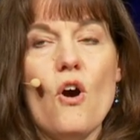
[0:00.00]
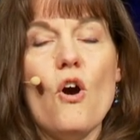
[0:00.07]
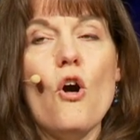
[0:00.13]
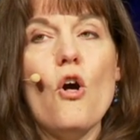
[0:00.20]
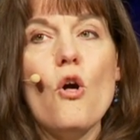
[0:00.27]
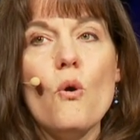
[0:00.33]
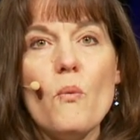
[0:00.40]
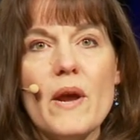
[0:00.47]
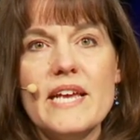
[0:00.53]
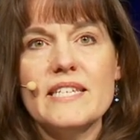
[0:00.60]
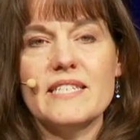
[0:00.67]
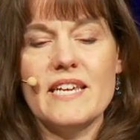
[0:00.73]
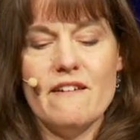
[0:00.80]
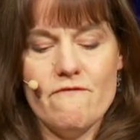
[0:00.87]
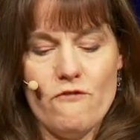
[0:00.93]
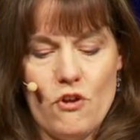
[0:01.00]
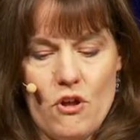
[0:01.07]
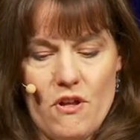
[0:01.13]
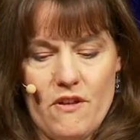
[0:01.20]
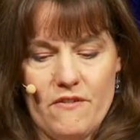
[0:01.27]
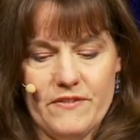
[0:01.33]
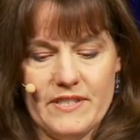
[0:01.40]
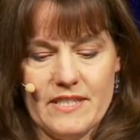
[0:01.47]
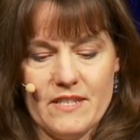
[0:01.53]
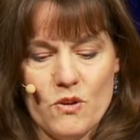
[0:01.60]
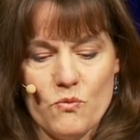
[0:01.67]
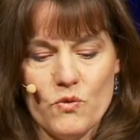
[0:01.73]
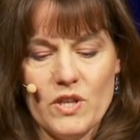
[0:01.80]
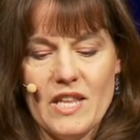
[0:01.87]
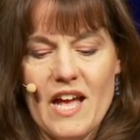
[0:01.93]
always involves
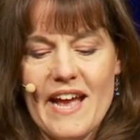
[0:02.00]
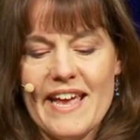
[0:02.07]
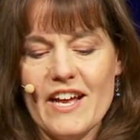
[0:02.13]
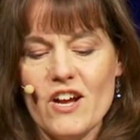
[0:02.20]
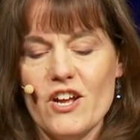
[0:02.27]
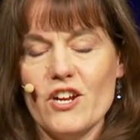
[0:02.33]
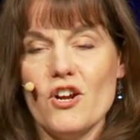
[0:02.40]
relying on